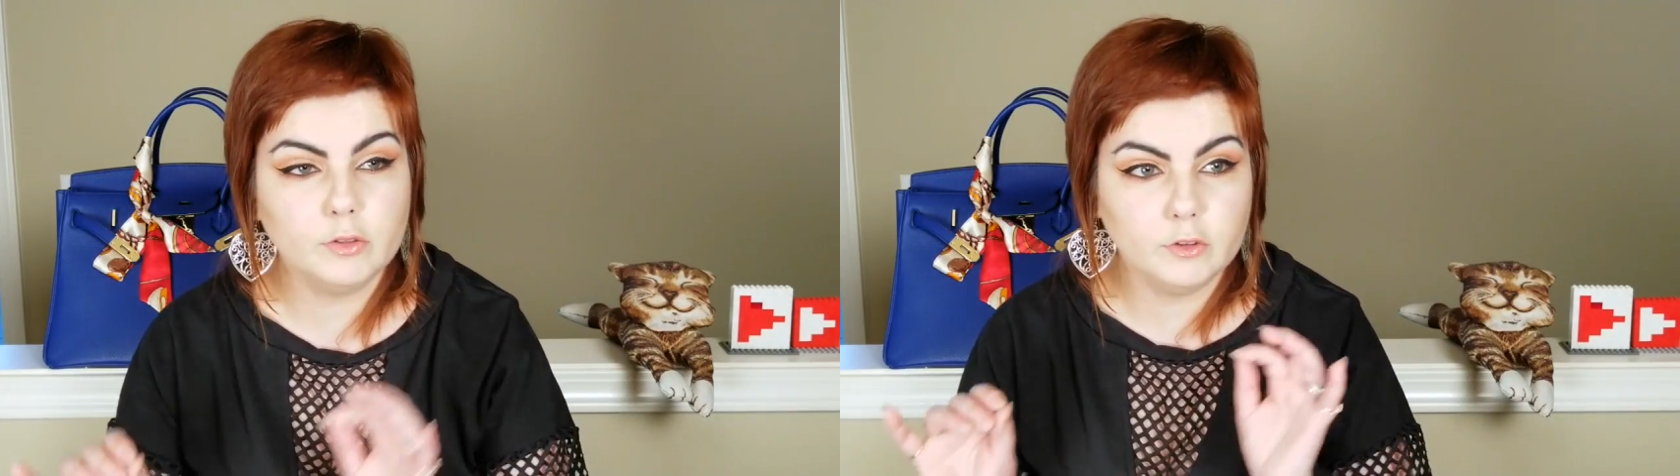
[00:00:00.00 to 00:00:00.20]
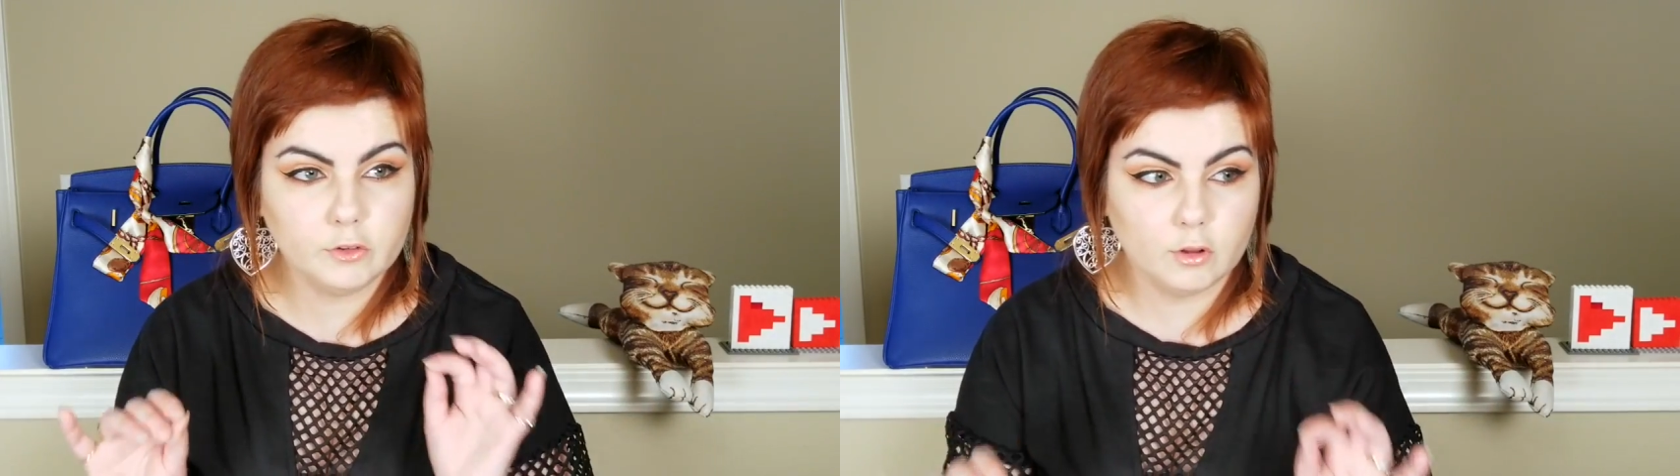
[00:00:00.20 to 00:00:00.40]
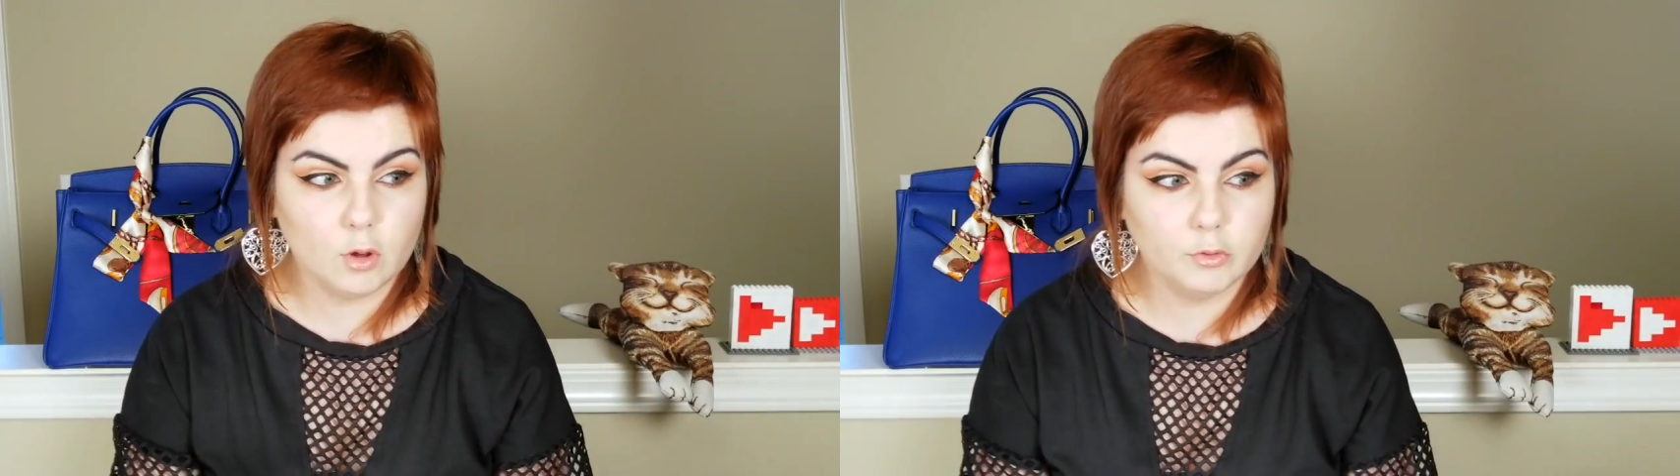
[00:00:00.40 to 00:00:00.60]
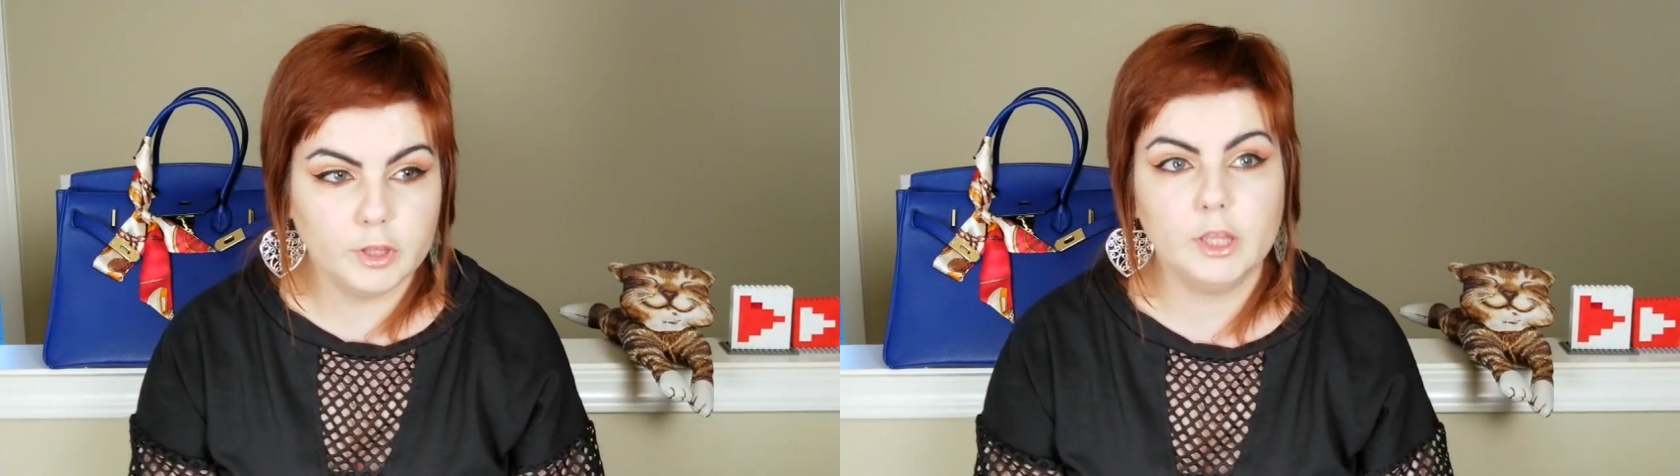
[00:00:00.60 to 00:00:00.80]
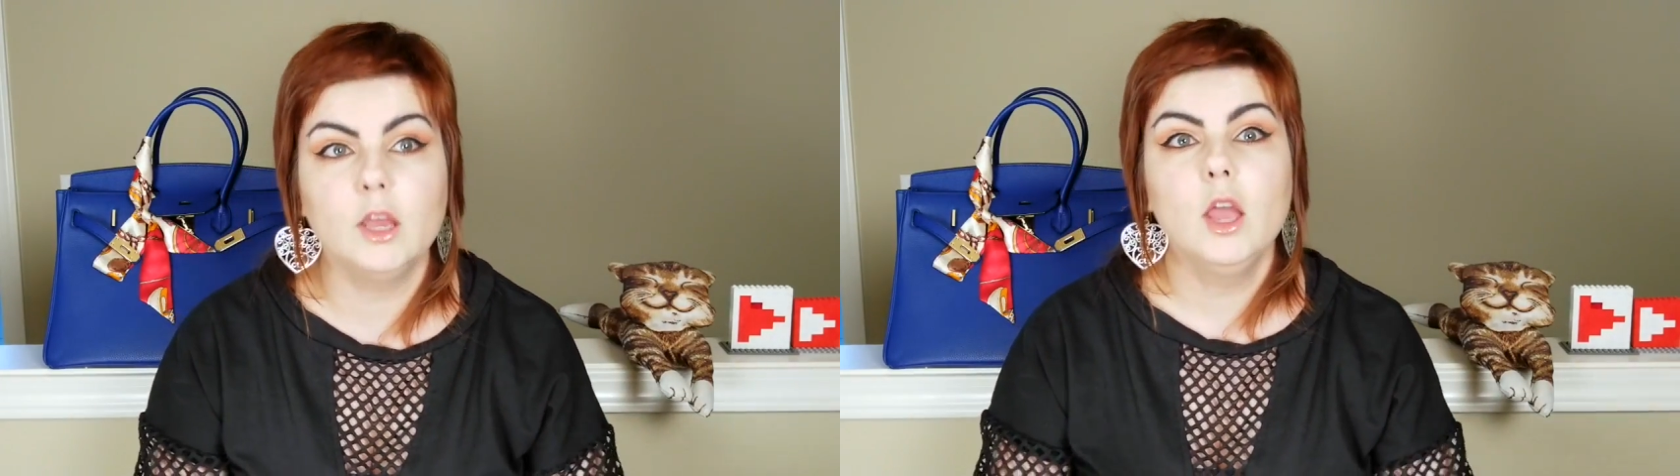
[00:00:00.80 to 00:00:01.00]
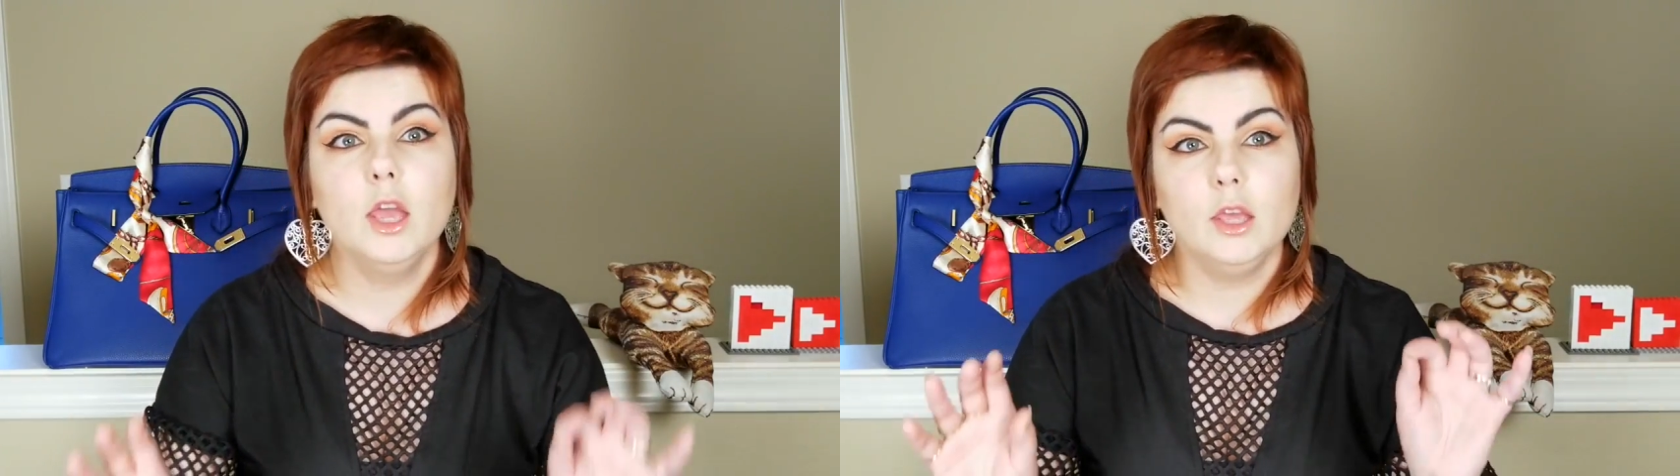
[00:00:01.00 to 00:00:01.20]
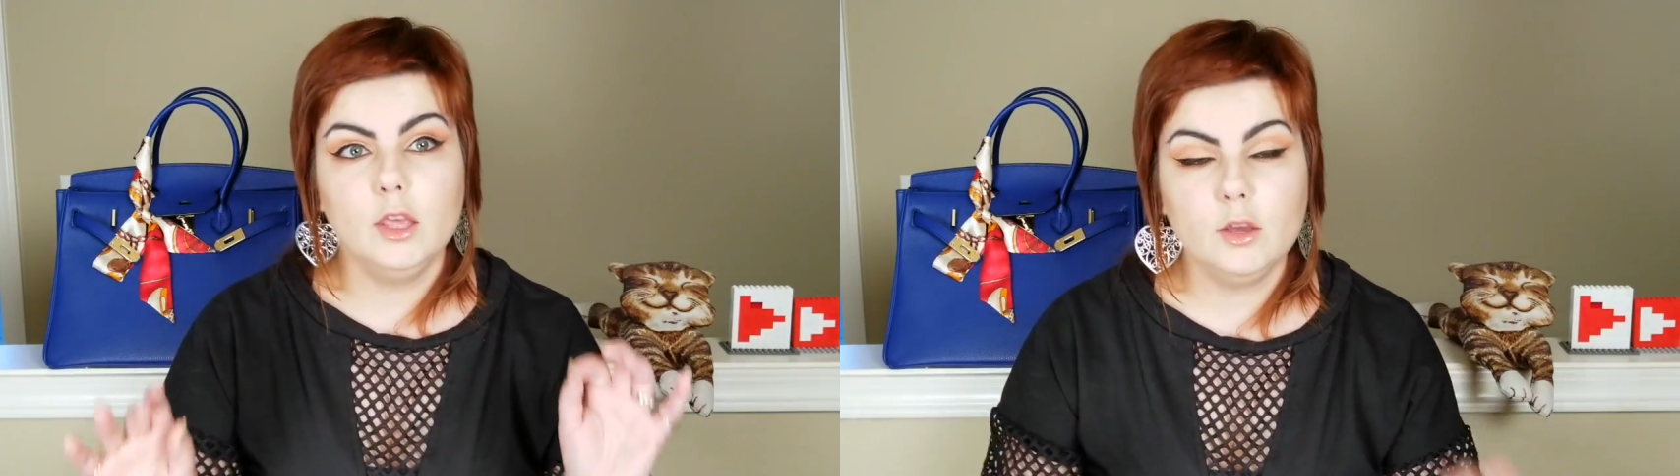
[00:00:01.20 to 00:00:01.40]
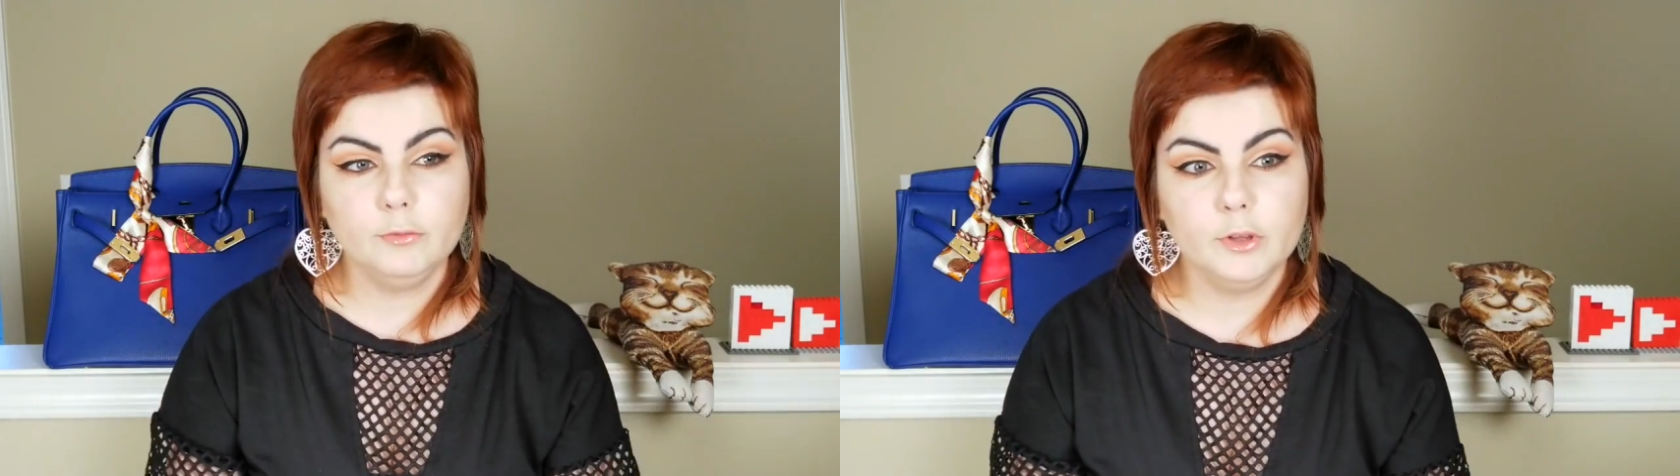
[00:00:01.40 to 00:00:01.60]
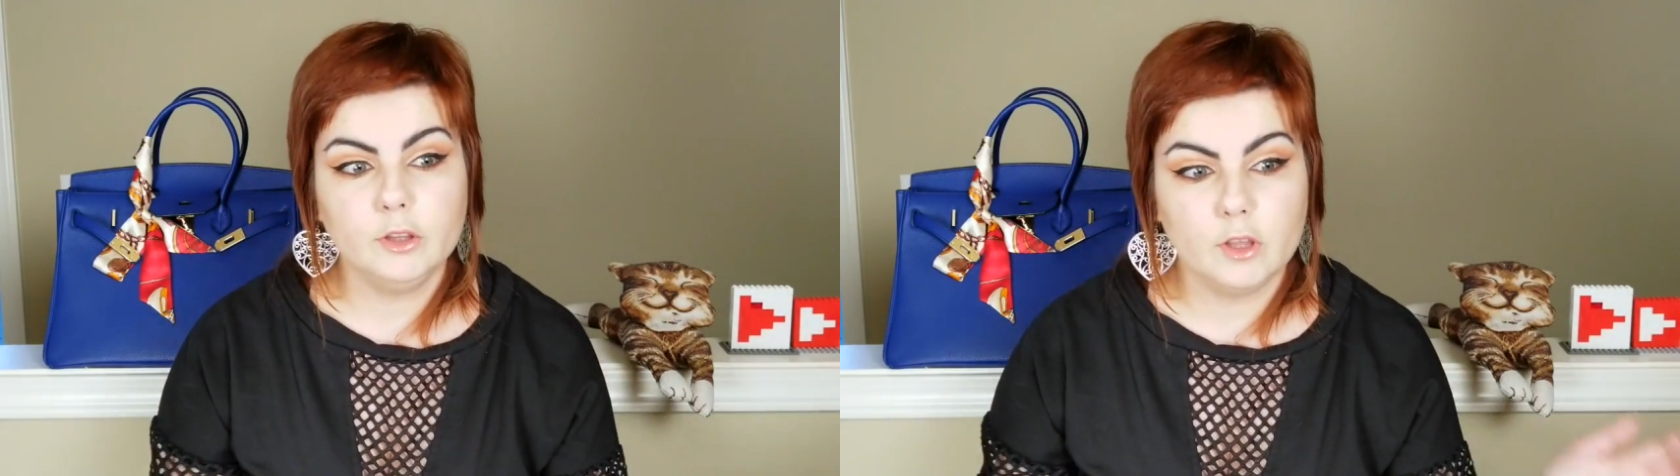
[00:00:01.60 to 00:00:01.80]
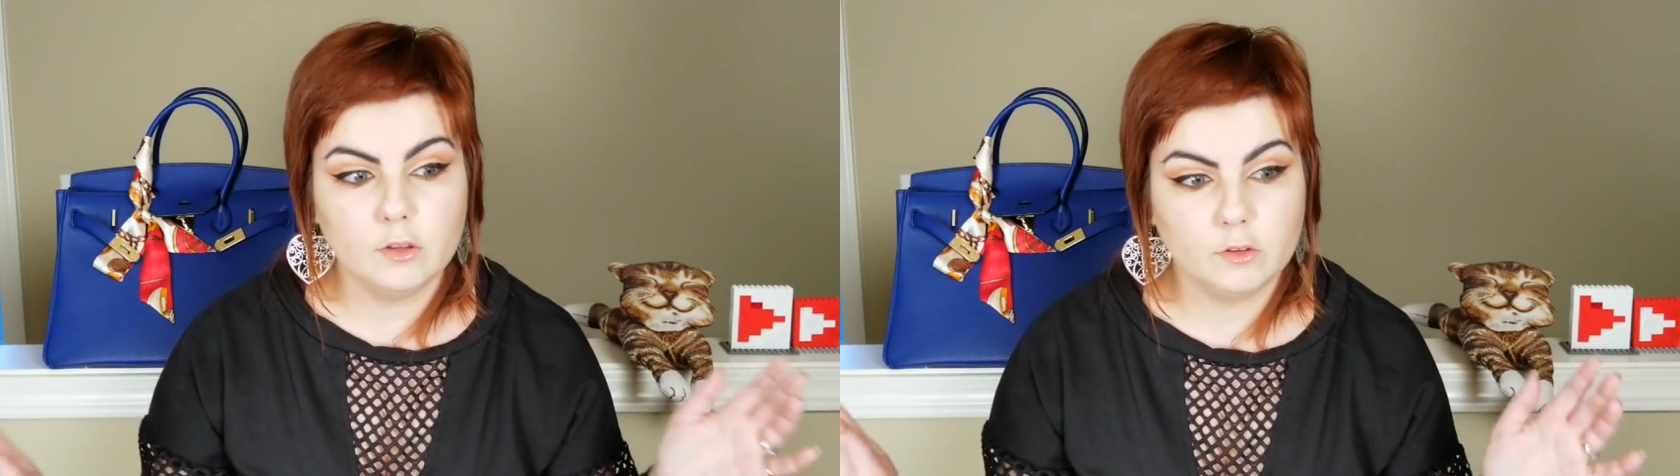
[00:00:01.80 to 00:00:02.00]
on this clothing if
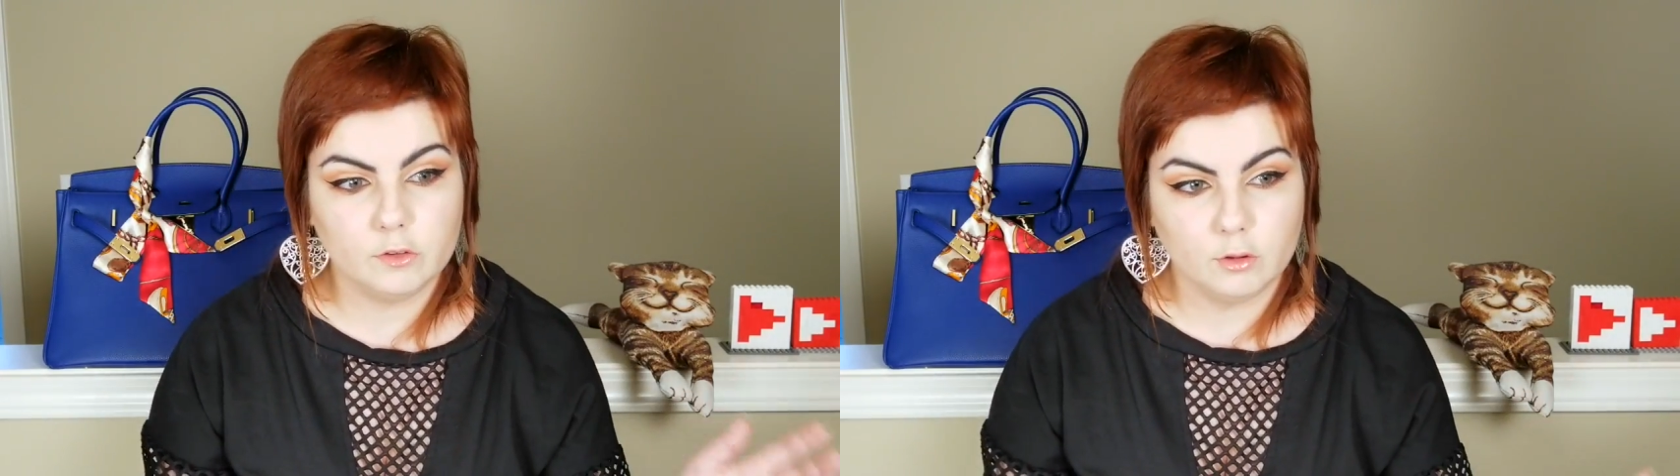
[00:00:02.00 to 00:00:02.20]
it is